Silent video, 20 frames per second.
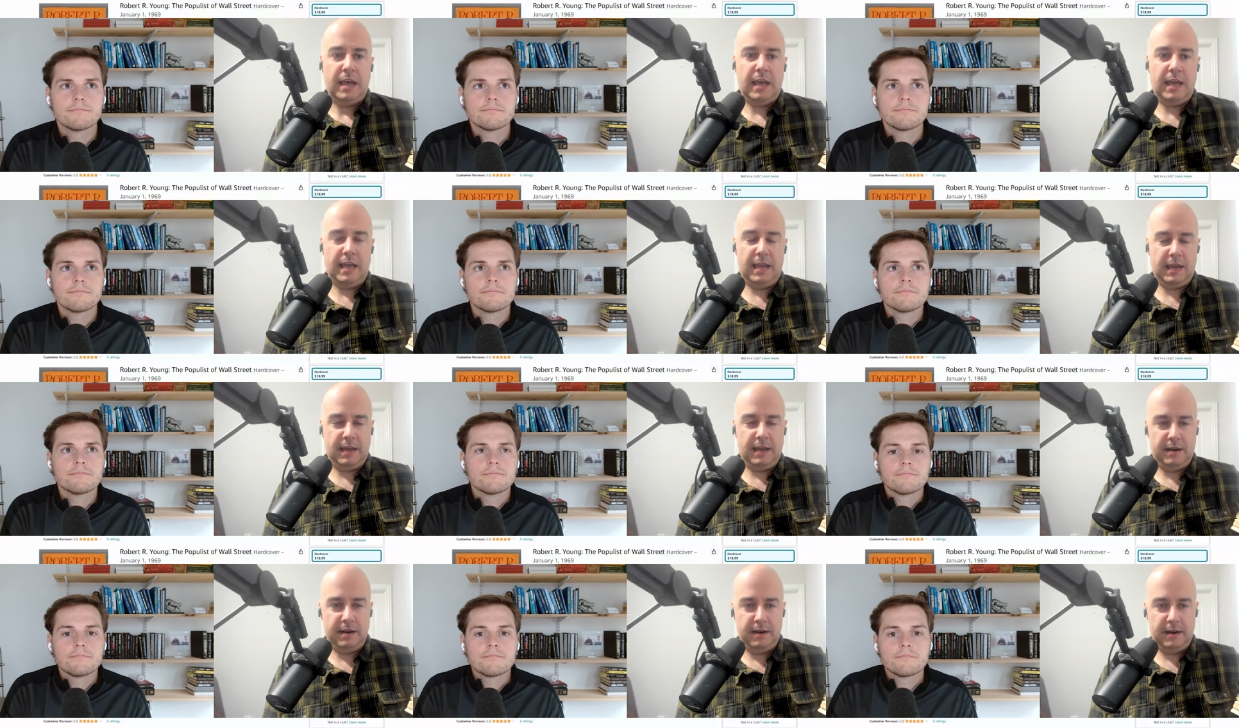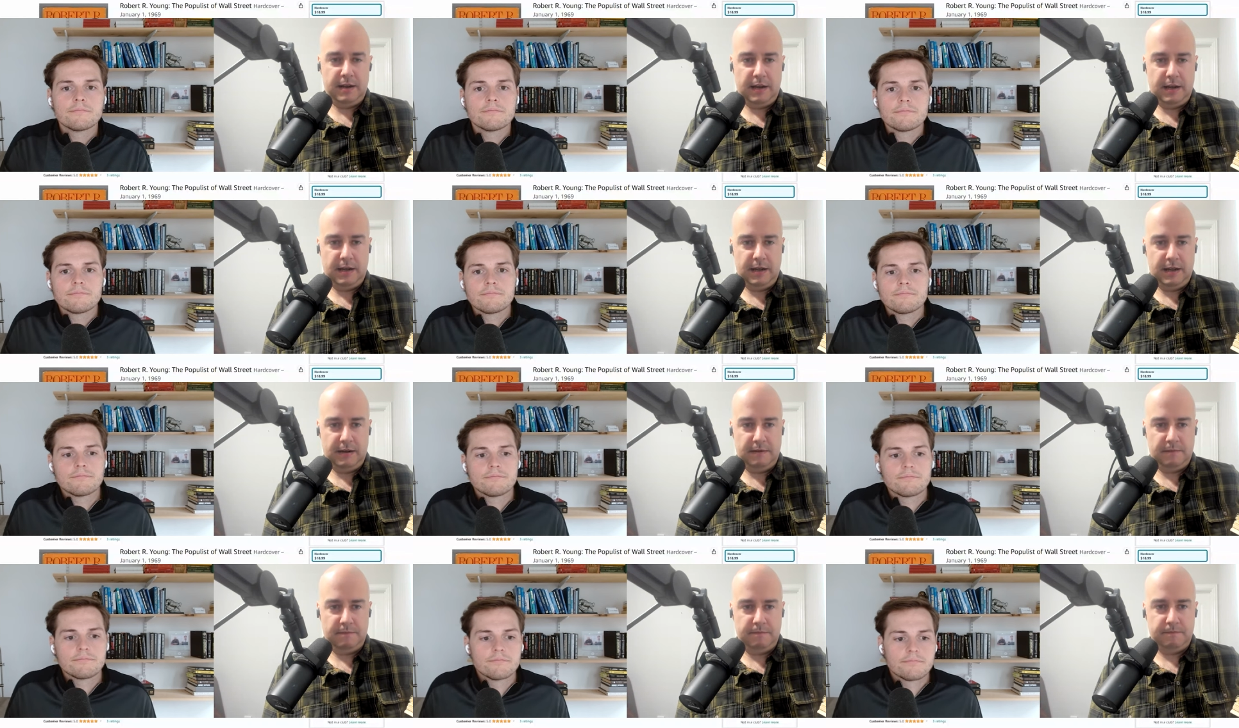Speaker 1: And
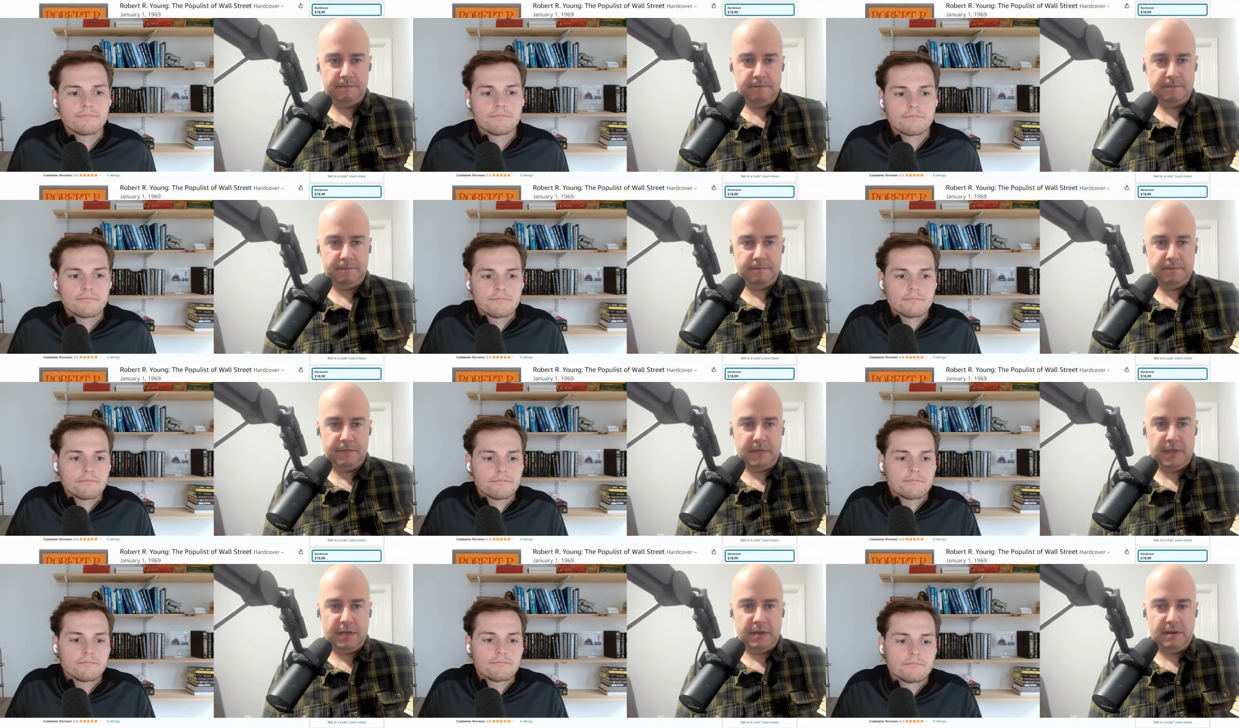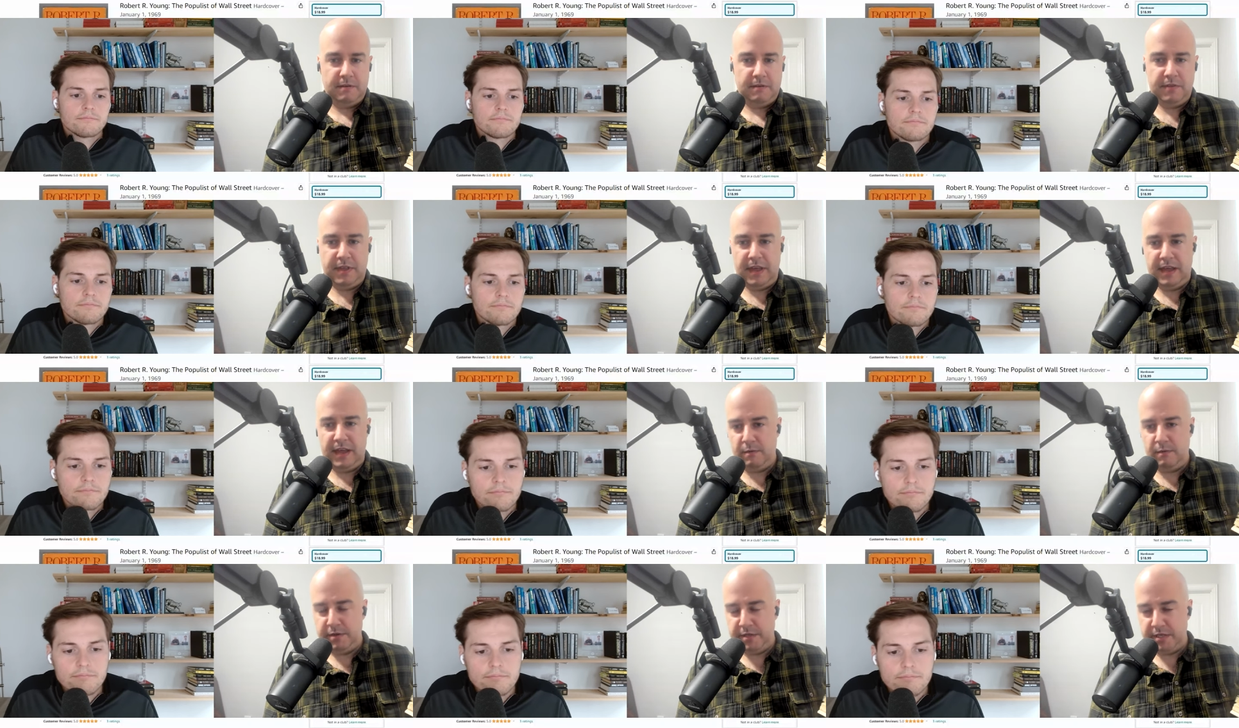um,
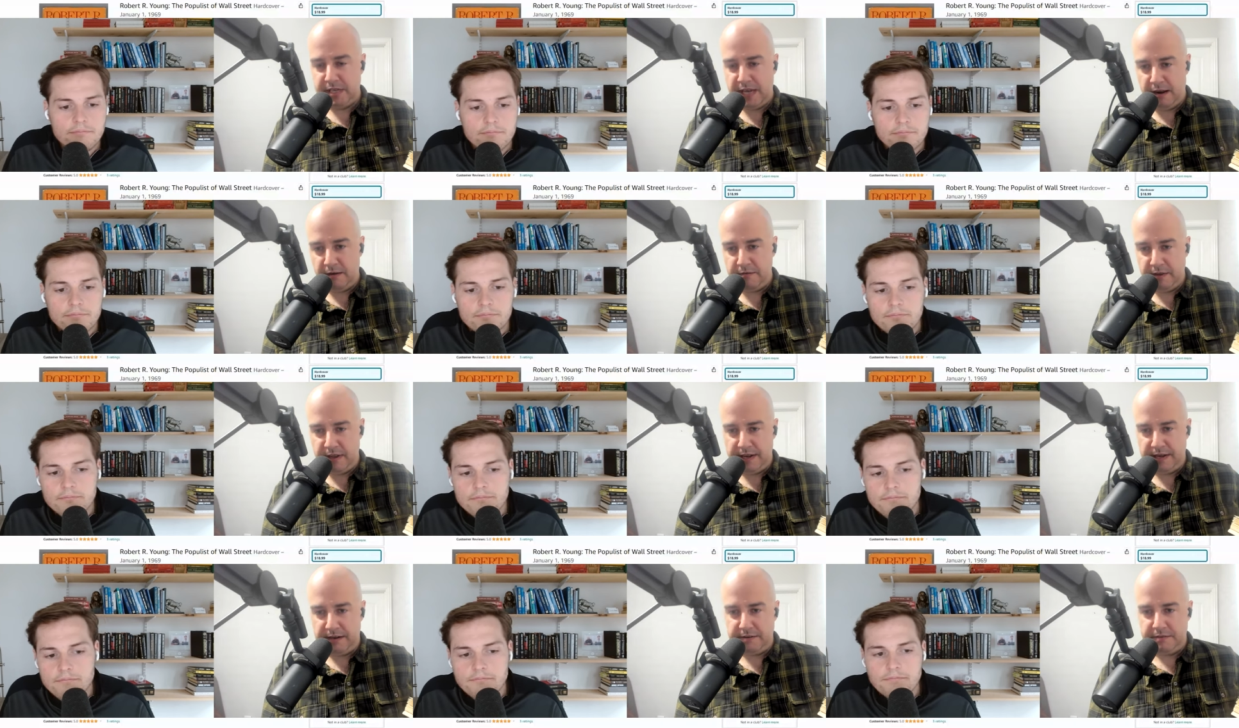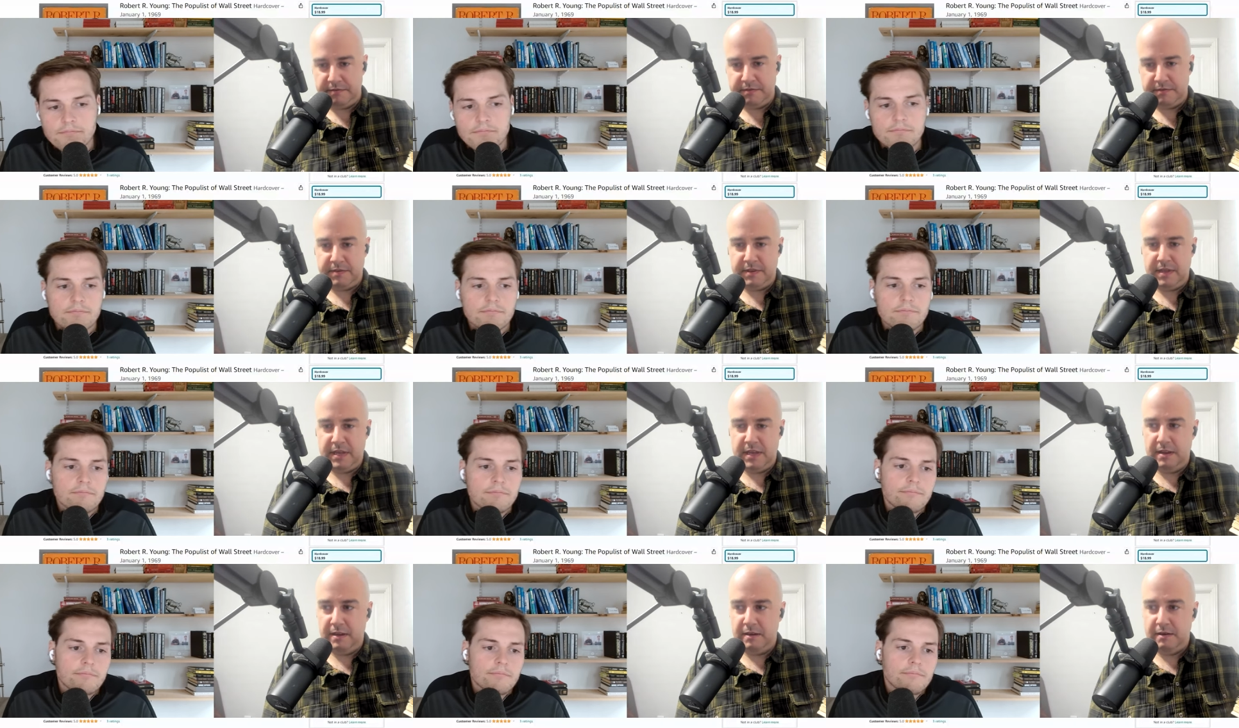then it would sound like
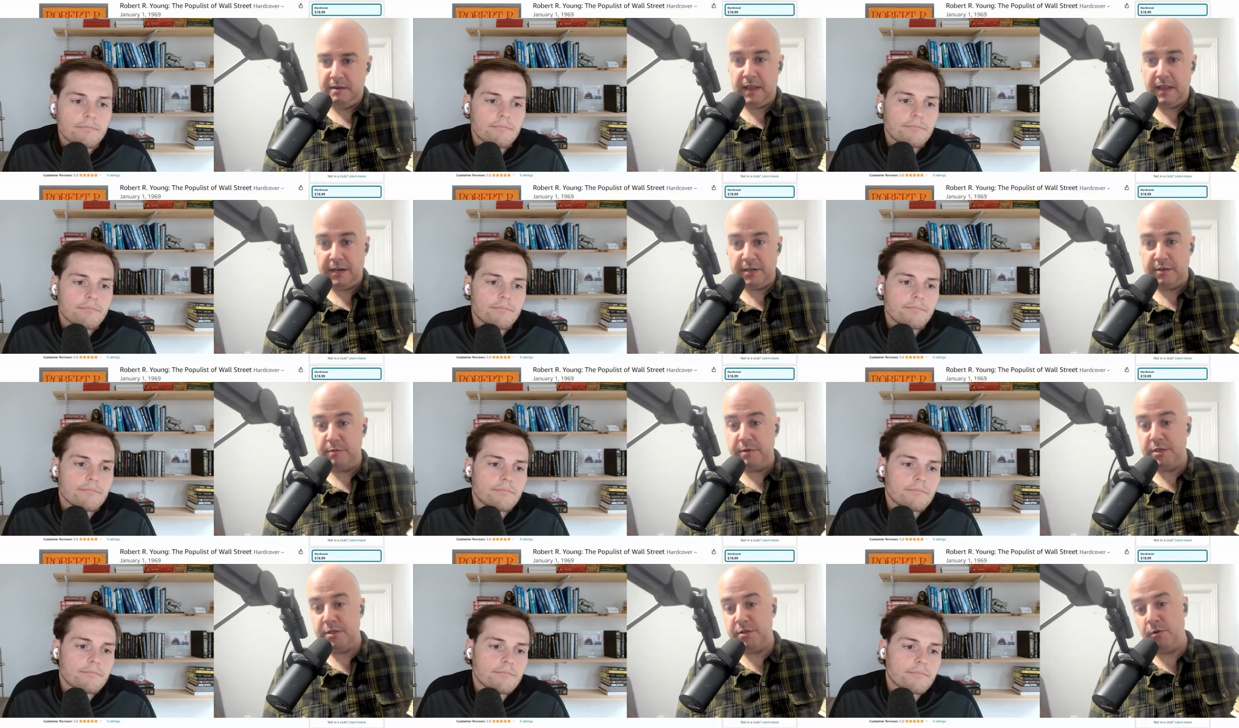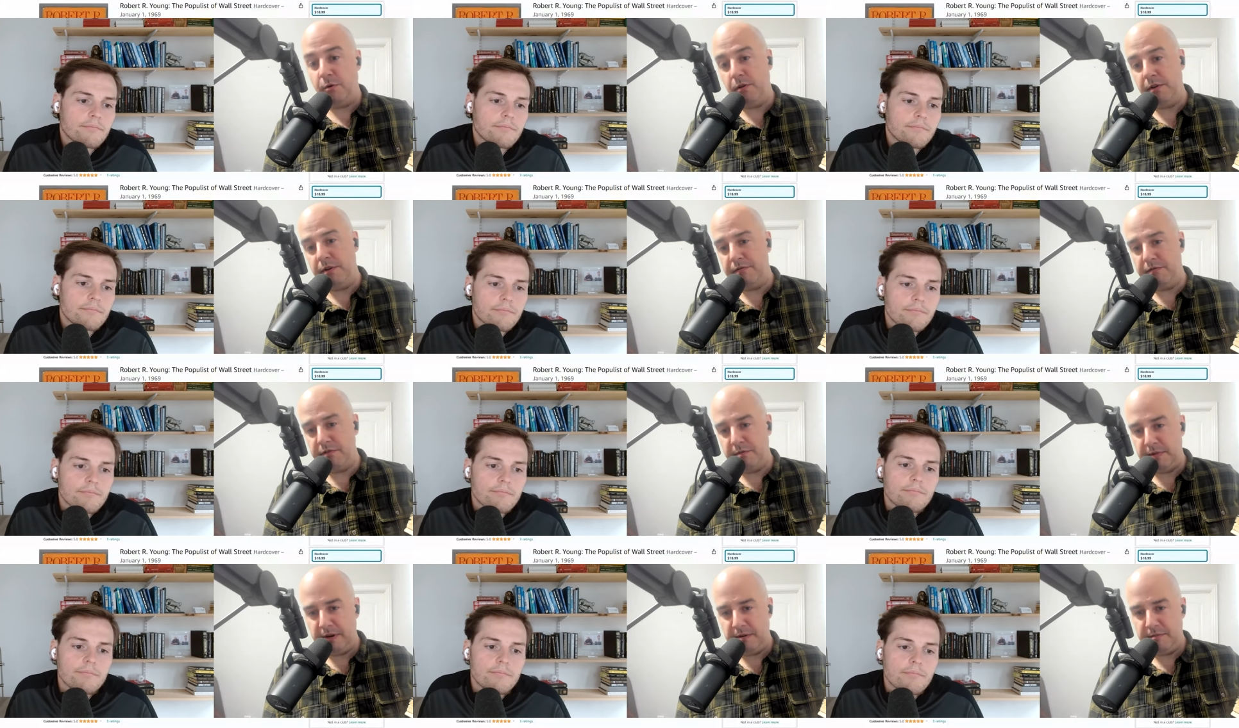the election was stolen
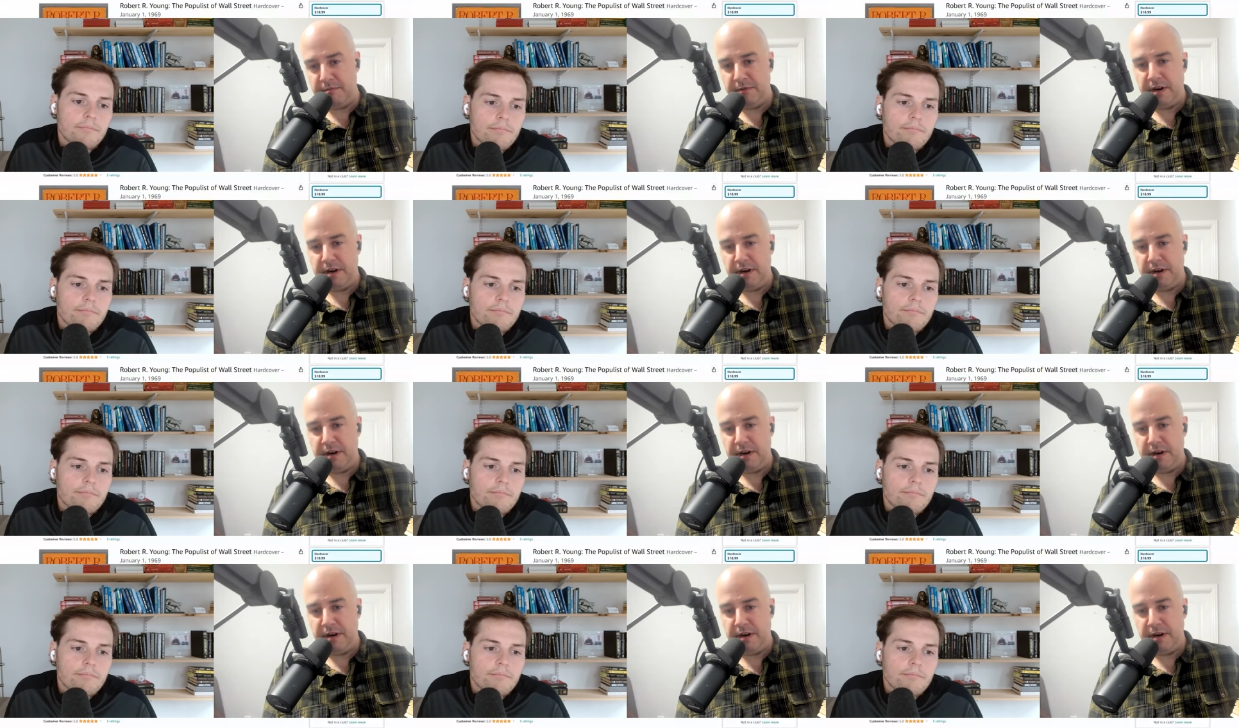from him,